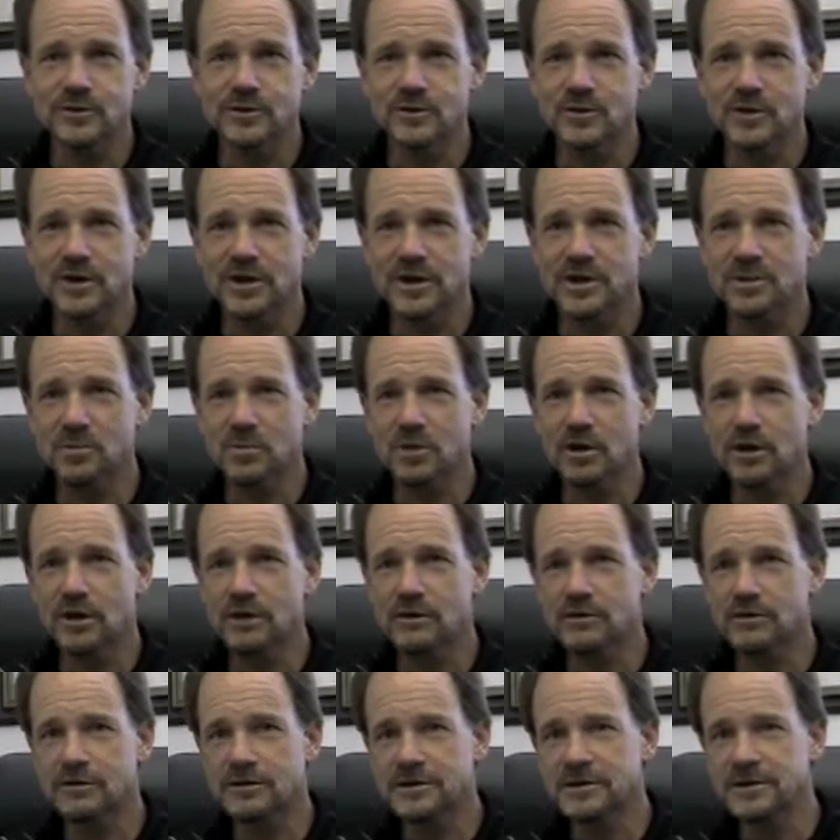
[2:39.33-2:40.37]
and Ryan
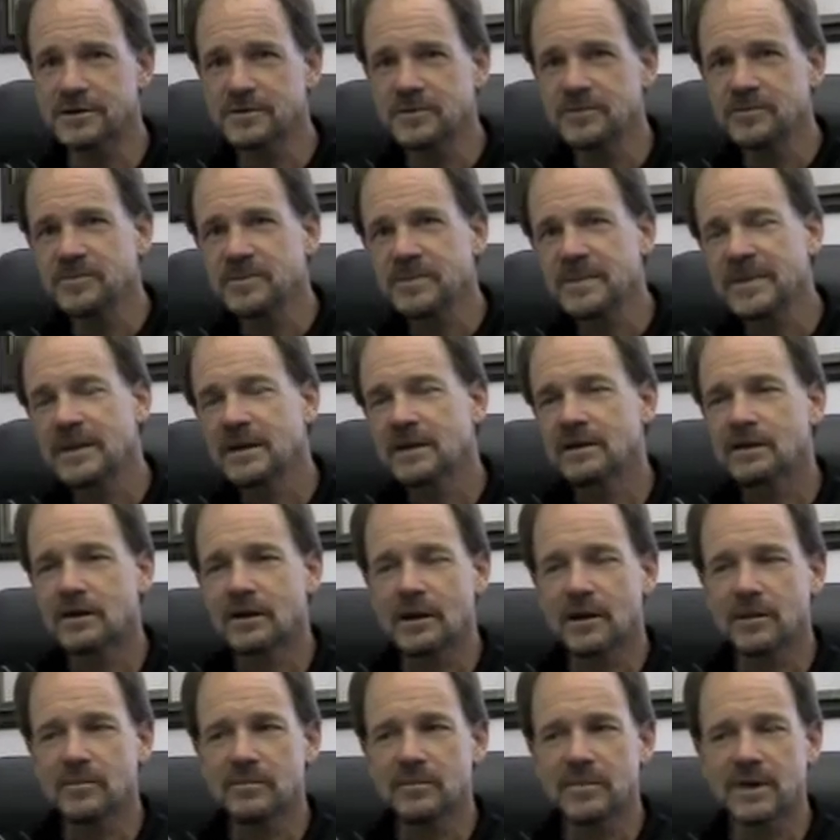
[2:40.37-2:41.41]
Bunker, and
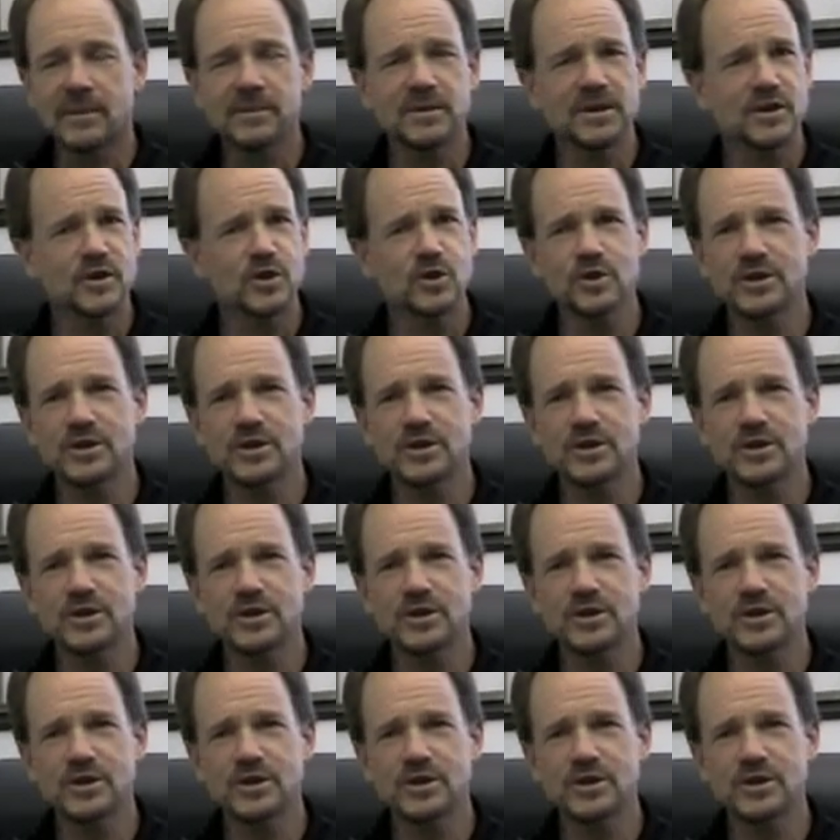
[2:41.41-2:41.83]
I mean,